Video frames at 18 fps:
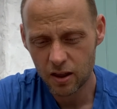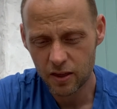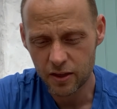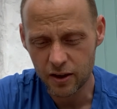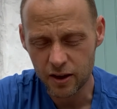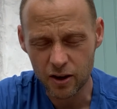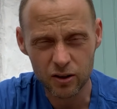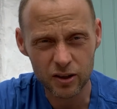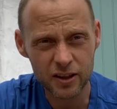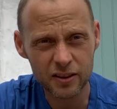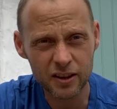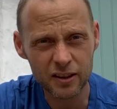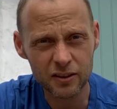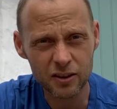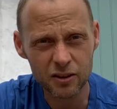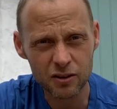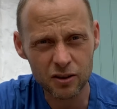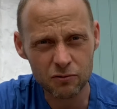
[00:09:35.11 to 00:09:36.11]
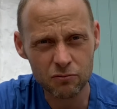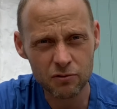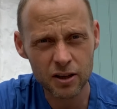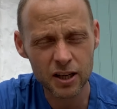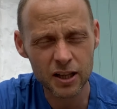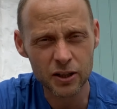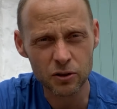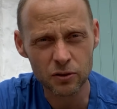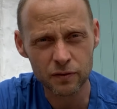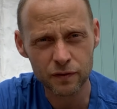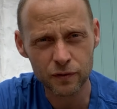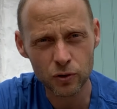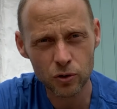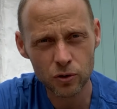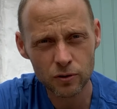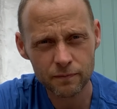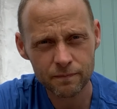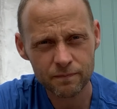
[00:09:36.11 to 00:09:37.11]
The only thing that they're really good
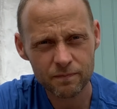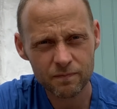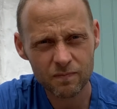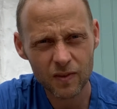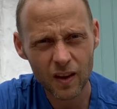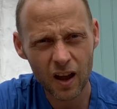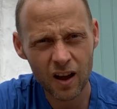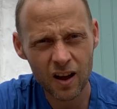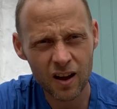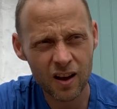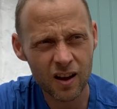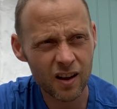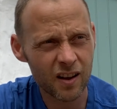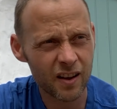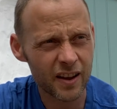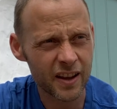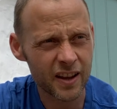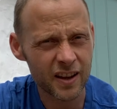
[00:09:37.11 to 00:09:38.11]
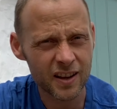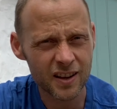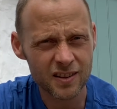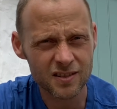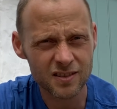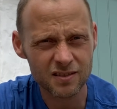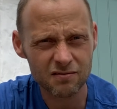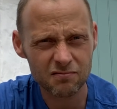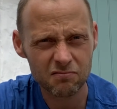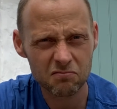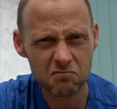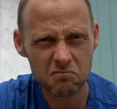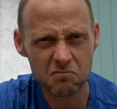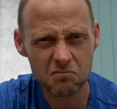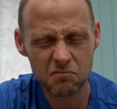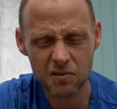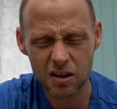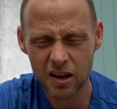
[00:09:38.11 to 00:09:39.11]
for is,
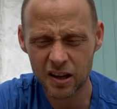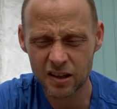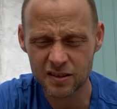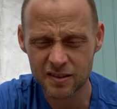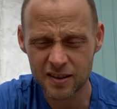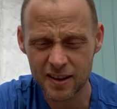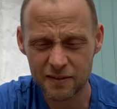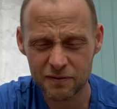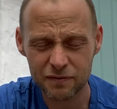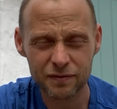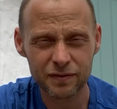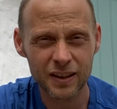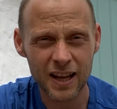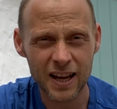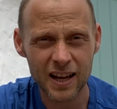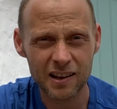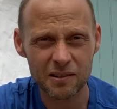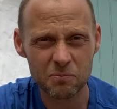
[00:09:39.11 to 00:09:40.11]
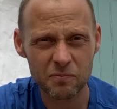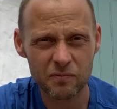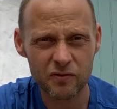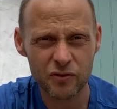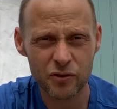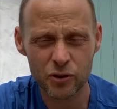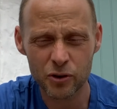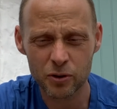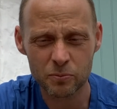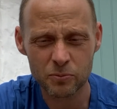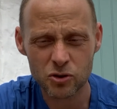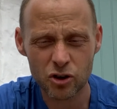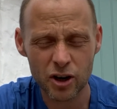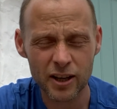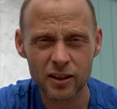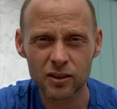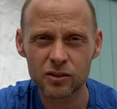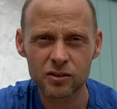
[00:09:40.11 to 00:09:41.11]
I'd say, flat, firm
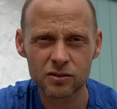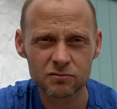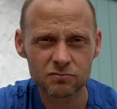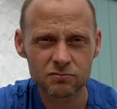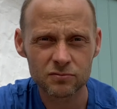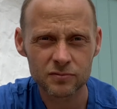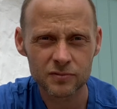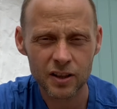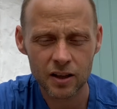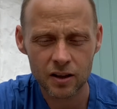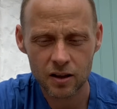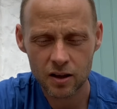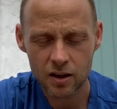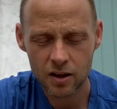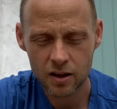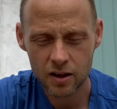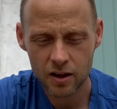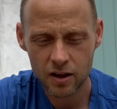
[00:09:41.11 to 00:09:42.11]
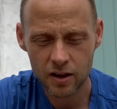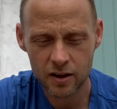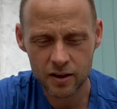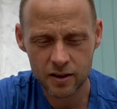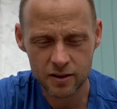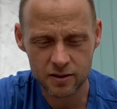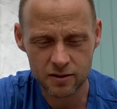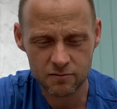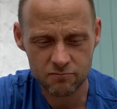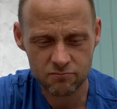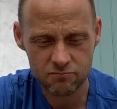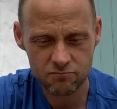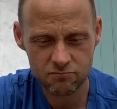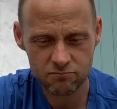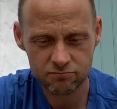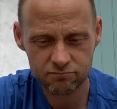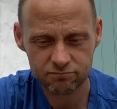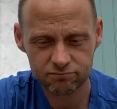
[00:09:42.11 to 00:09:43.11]
trails.
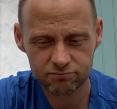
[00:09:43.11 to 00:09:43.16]
On